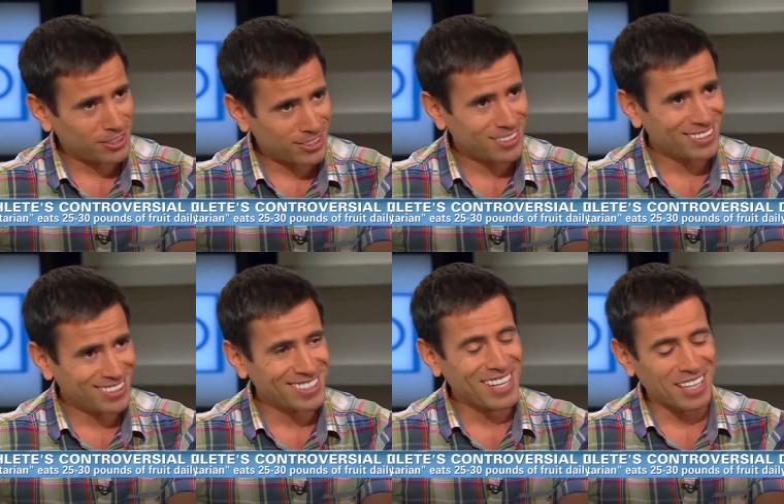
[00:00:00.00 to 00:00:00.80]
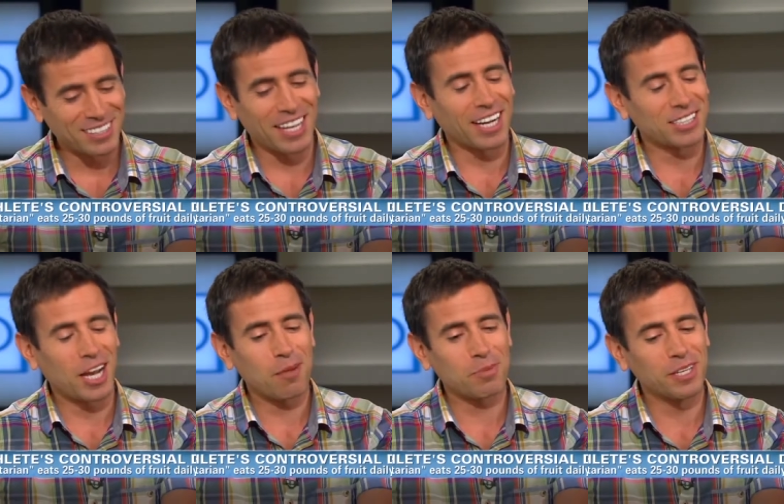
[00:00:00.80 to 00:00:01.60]
Four refrigerators. Yes, okay. and I
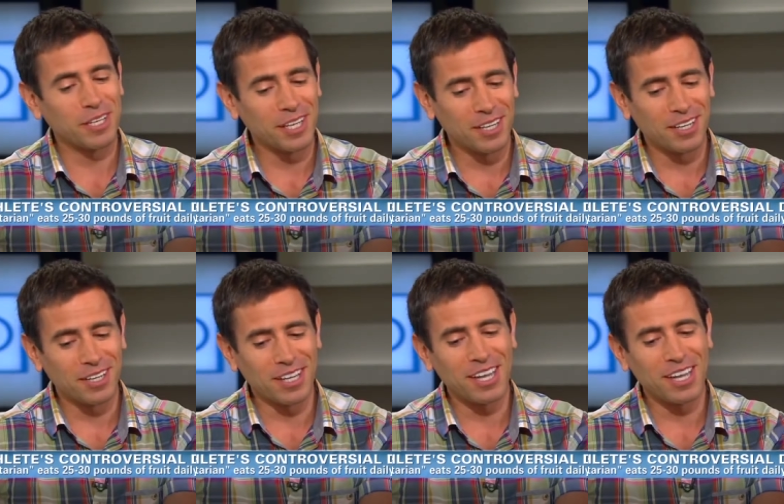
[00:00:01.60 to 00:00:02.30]
shop in, in a